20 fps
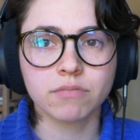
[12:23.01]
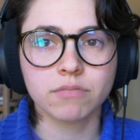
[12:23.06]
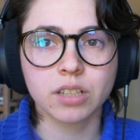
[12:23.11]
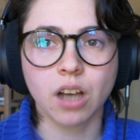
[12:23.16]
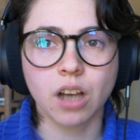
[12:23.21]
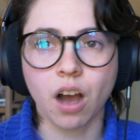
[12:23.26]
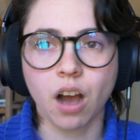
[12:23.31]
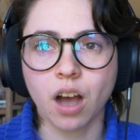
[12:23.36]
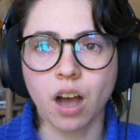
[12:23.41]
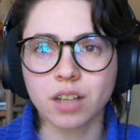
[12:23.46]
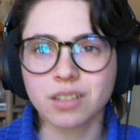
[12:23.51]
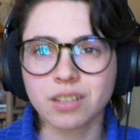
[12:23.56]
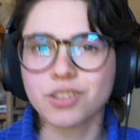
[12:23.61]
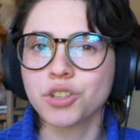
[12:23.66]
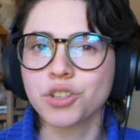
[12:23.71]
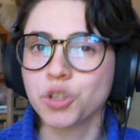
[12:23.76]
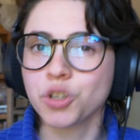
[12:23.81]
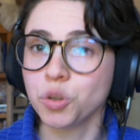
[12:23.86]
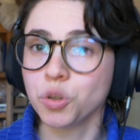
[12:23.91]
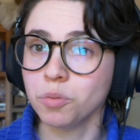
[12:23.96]

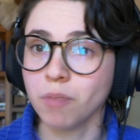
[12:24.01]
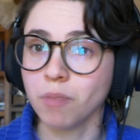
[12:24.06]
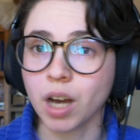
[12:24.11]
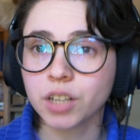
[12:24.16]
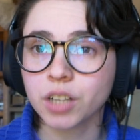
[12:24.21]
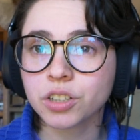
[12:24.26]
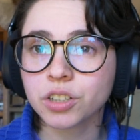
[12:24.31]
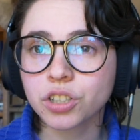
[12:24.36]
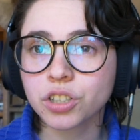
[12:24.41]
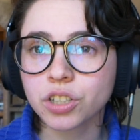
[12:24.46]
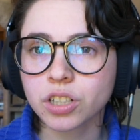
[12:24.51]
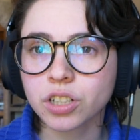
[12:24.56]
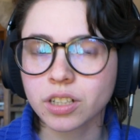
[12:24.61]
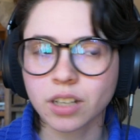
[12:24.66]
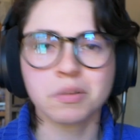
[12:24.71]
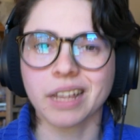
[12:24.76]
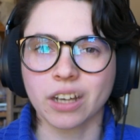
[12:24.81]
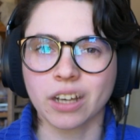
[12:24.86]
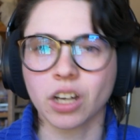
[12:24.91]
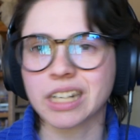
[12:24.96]
cost too much,
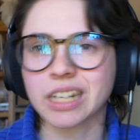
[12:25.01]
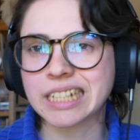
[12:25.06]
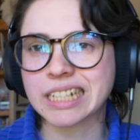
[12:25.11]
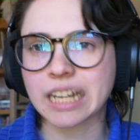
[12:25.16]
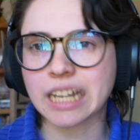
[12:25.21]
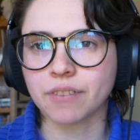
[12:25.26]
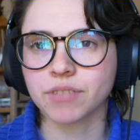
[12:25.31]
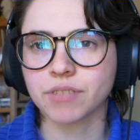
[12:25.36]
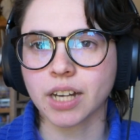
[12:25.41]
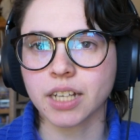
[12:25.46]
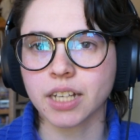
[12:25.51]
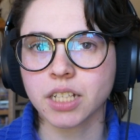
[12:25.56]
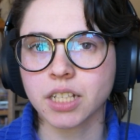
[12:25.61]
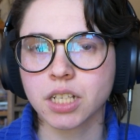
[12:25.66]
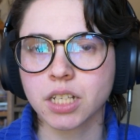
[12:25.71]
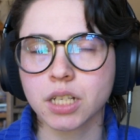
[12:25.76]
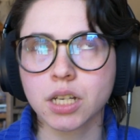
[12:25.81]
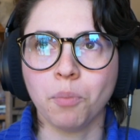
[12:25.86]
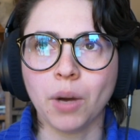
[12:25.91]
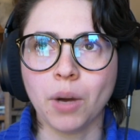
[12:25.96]
like on a set of dice,